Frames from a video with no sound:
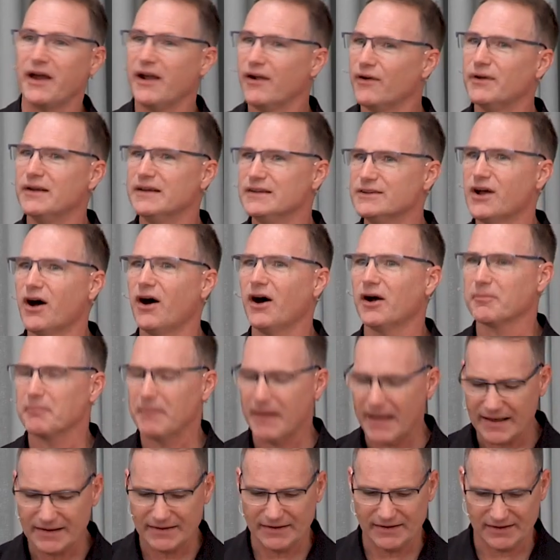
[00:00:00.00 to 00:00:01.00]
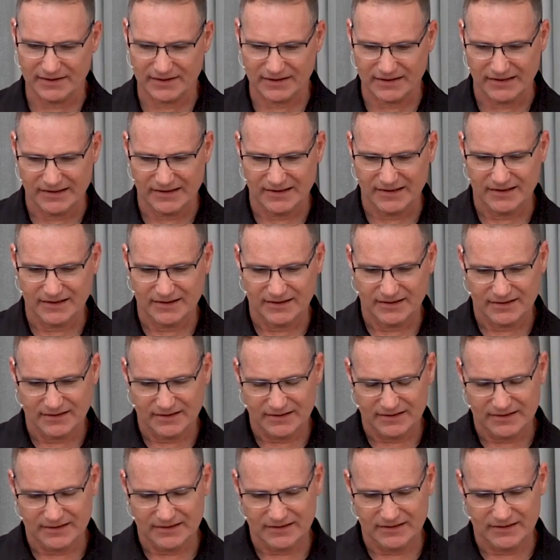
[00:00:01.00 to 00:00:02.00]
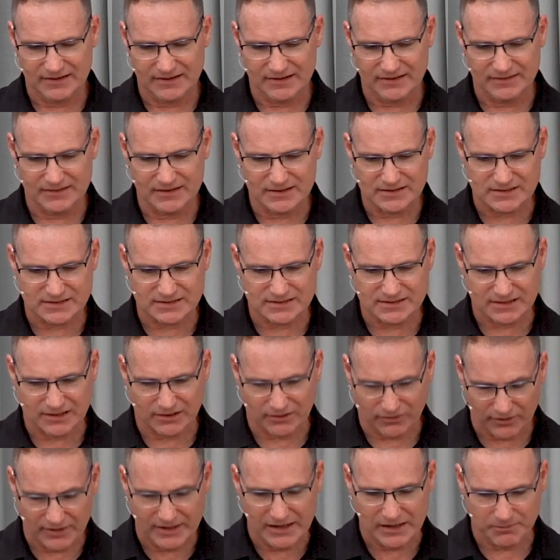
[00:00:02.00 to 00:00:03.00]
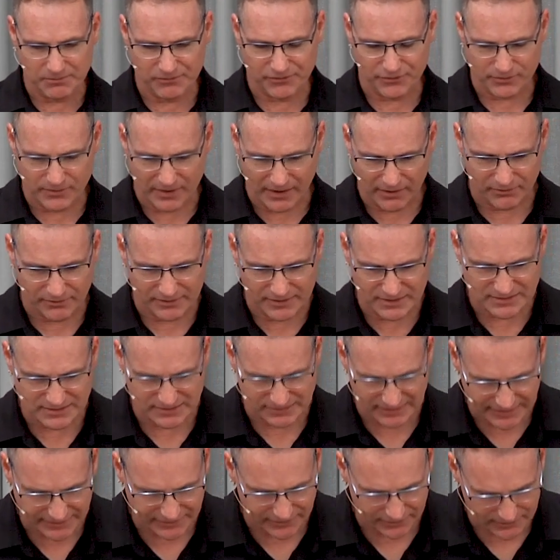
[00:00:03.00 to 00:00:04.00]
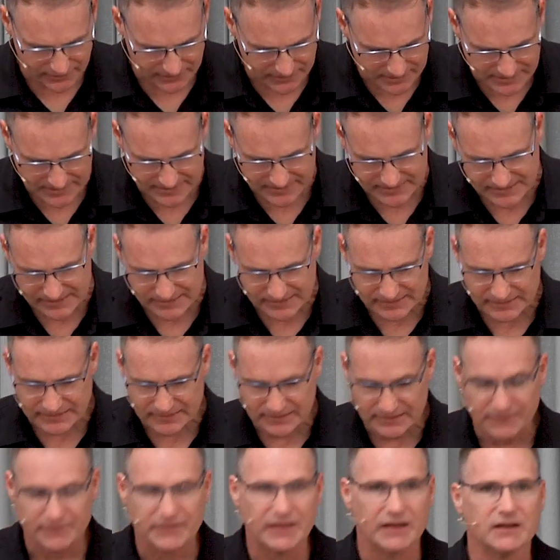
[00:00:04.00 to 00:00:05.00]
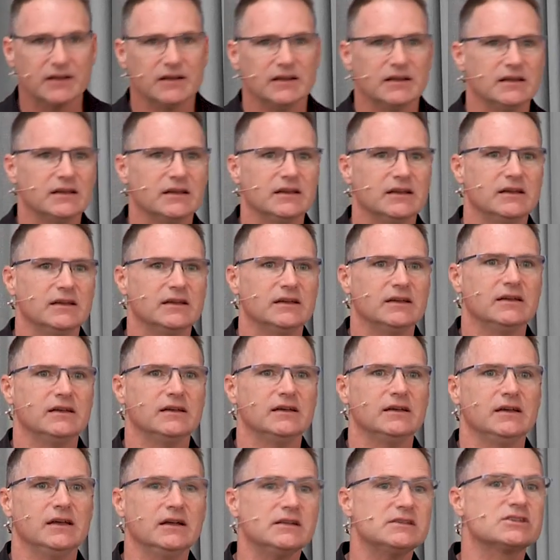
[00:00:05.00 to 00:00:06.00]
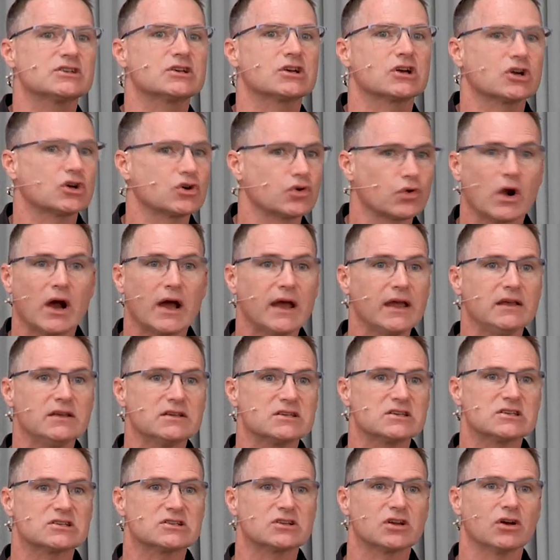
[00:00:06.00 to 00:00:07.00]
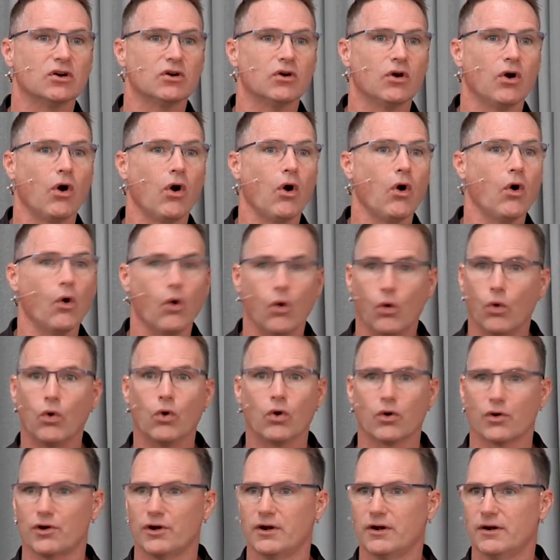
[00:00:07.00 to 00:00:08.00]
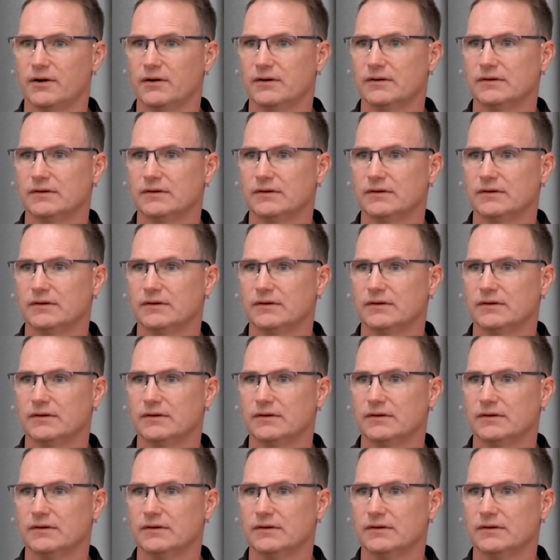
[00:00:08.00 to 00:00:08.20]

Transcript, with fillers: very dogmatic in this claim throughout his letter that it's Christ or.